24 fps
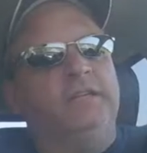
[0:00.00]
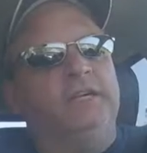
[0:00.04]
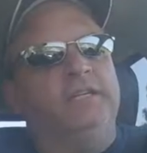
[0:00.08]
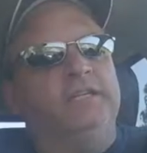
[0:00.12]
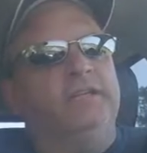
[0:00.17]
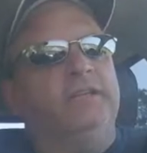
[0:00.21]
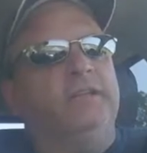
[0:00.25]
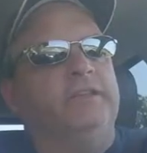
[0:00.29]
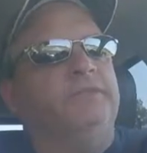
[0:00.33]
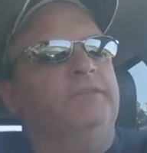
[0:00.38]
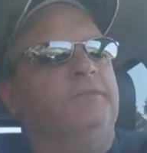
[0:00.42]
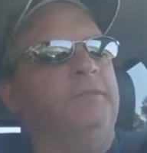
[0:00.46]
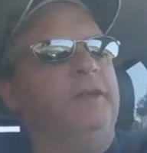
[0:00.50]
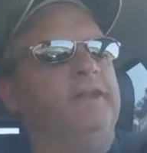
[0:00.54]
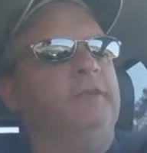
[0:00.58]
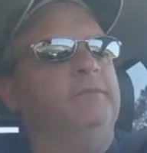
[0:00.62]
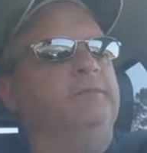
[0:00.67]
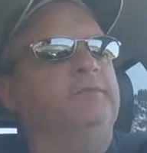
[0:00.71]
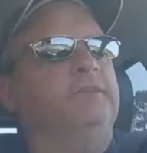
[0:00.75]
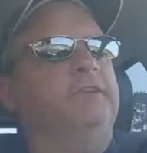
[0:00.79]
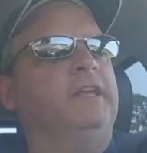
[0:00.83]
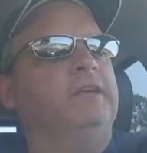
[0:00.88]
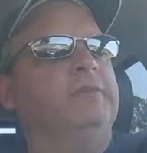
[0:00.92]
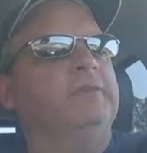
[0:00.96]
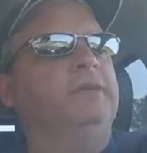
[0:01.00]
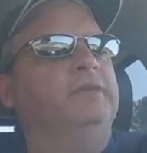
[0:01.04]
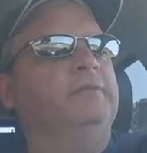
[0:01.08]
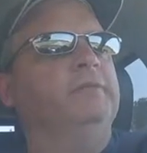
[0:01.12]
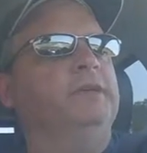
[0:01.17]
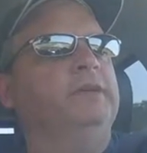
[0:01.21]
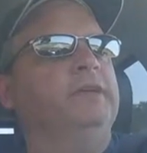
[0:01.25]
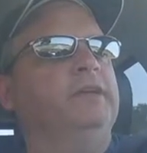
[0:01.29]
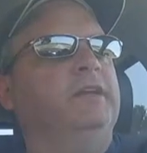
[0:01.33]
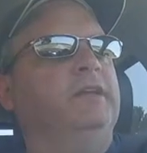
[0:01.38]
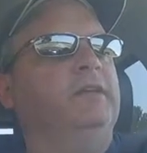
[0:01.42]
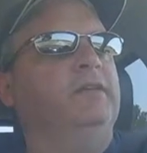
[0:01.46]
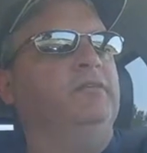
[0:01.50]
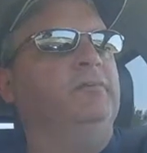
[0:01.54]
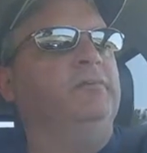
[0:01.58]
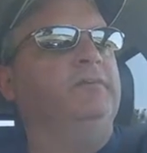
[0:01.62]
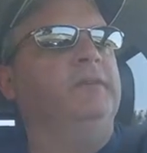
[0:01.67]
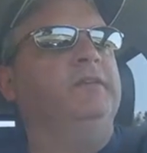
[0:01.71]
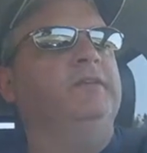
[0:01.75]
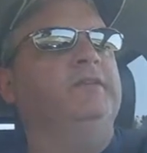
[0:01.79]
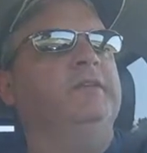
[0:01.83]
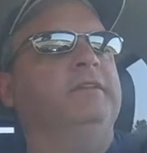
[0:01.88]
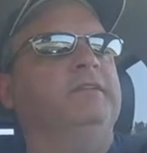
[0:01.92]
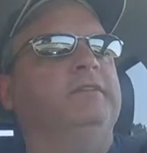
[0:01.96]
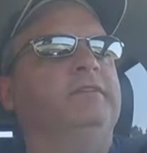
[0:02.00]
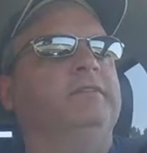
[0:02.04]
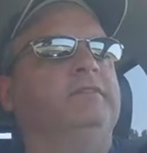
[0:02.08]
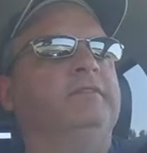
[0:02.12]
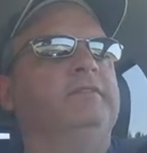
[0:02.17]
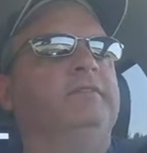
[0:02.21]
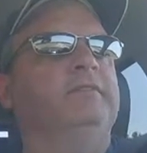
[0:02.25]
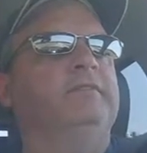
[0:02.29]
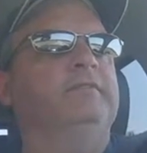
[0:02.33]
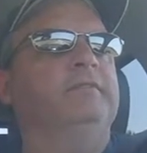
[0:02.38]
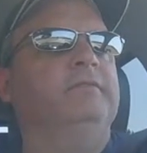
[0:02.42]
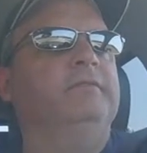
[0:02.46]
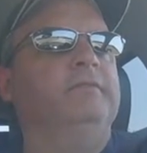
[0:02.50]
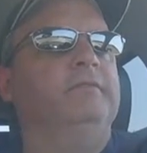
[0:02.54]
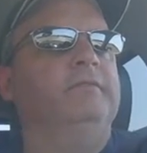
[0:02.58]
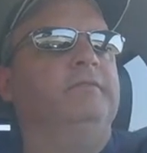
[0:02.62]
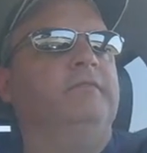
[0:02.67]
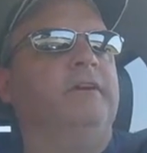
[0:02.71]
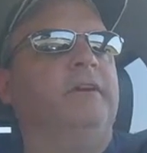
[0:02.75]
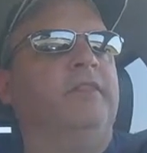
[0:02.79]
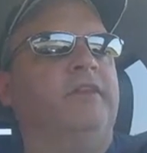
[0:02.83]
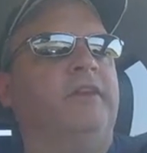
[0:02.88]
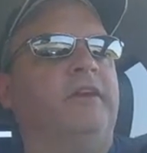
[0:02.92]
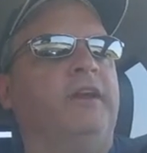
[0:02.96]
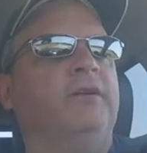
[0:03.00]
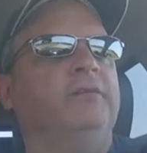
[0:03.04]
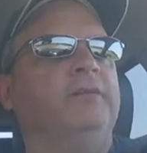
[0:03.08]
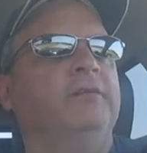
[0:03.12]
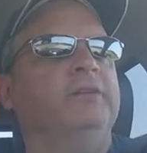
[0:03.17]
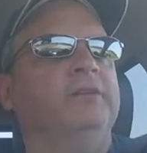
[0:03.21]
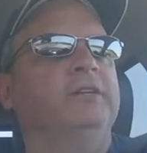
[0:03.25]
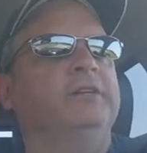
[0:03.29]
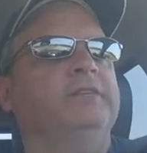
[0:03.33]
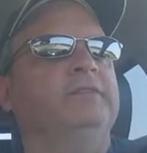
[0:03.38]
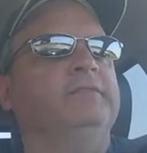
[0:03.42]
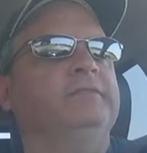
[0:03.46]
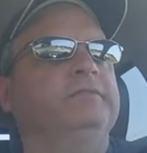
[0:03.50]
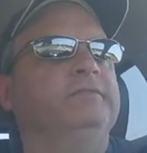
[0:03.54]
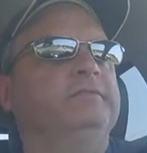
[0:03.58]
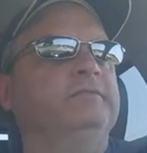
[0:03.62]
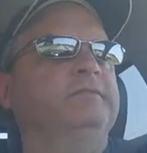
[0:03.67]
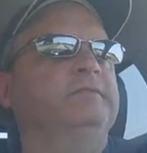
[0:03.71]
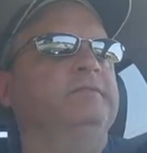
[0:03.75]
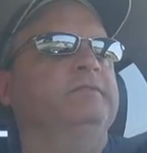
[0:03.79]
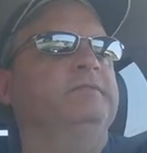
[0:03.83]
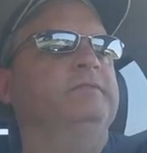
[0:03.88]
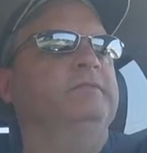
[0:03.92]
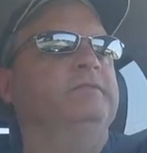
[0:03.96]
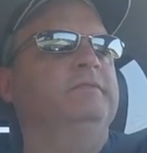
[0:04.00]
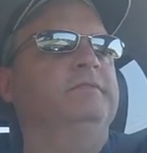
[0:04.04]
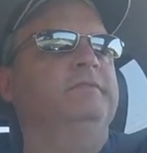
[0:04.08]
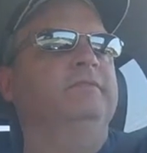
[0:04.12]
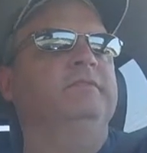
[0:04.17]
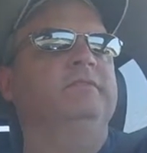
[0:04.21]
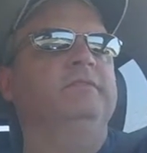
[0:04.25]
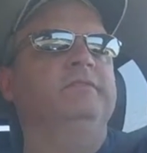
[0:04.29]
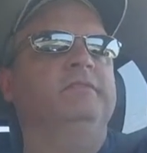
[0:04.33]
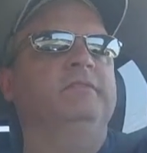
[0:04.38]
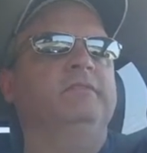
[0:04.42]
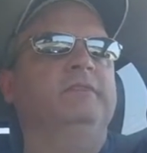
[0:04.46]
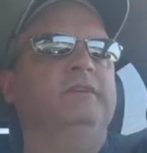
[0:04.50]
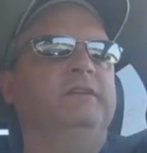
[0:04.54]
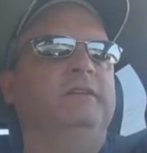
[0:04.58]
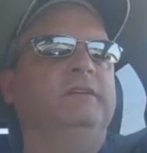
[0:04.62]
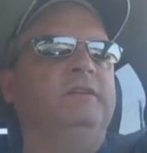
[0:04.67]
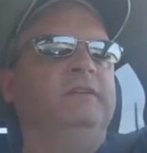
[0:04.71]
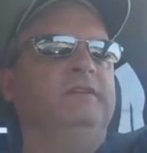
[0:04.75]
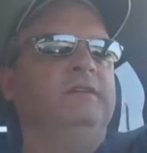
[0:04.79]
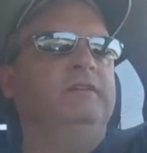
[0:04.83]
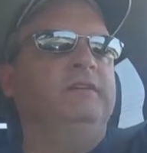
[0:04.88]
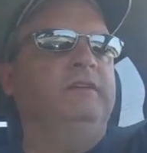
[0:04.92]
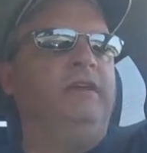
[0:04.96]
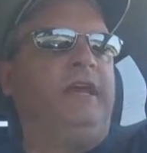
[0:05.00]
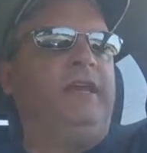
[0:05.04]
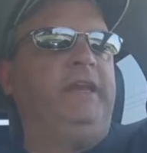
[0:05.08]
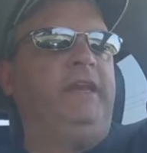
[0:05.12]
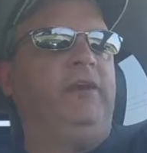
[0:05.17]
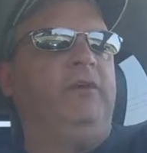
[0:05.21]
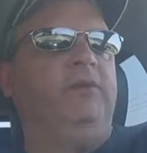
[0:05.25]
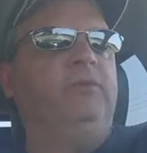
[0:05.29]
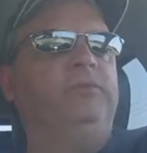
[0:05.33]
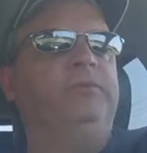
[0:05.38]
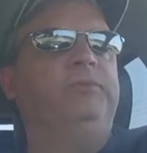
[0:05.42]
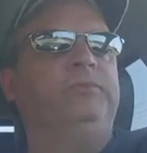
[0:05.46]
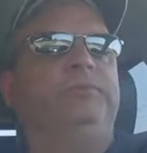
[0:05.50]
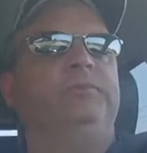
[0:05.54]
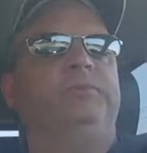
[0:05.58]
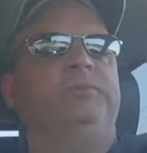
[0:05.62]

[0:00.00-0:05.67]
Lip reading: I know that's a random statement, but I don't miss it. I thought I would. I don't.